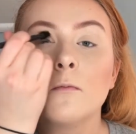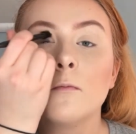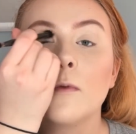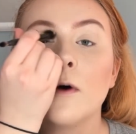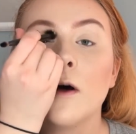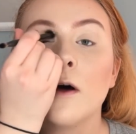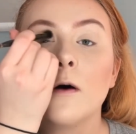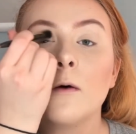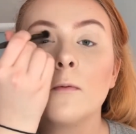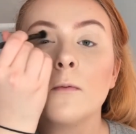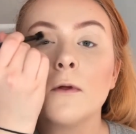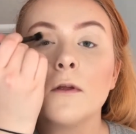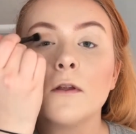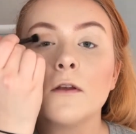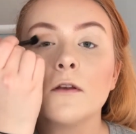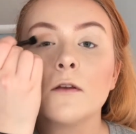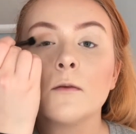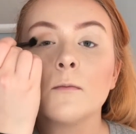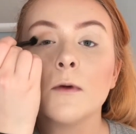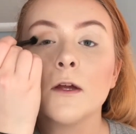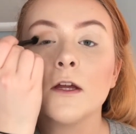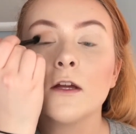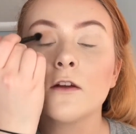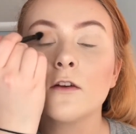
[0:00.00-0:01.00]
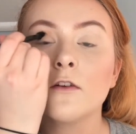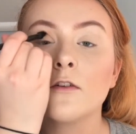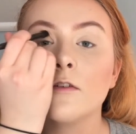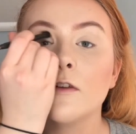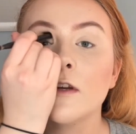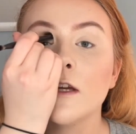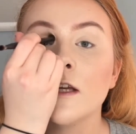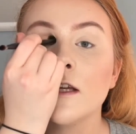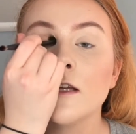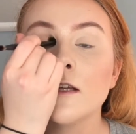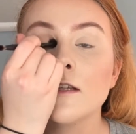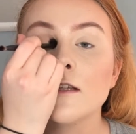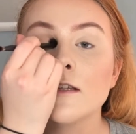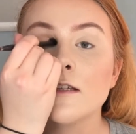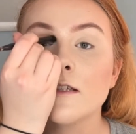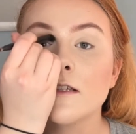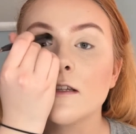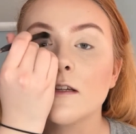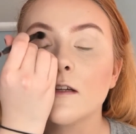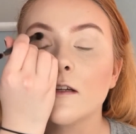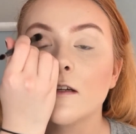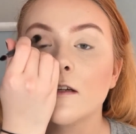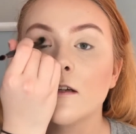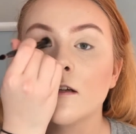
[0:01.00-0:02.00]
pop into my crease
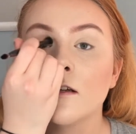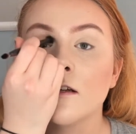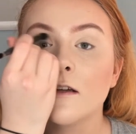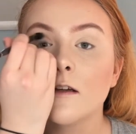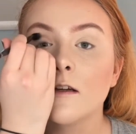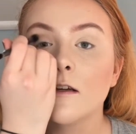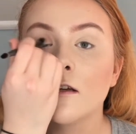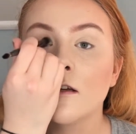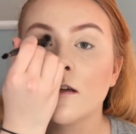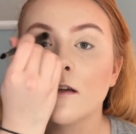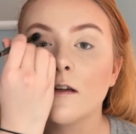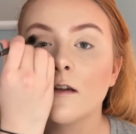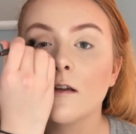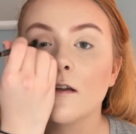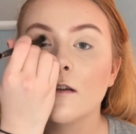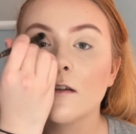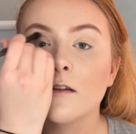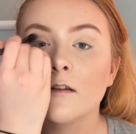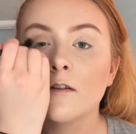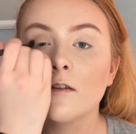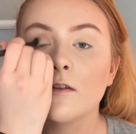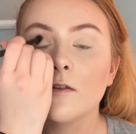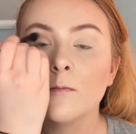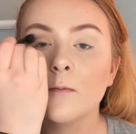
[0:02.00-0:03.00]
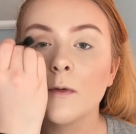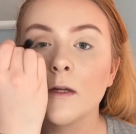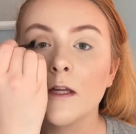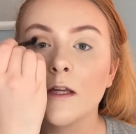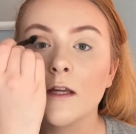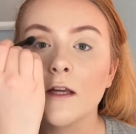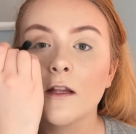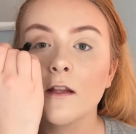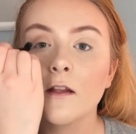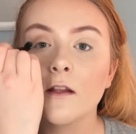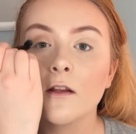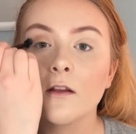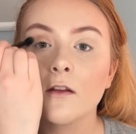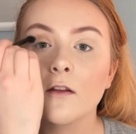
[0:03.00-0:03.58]
to begin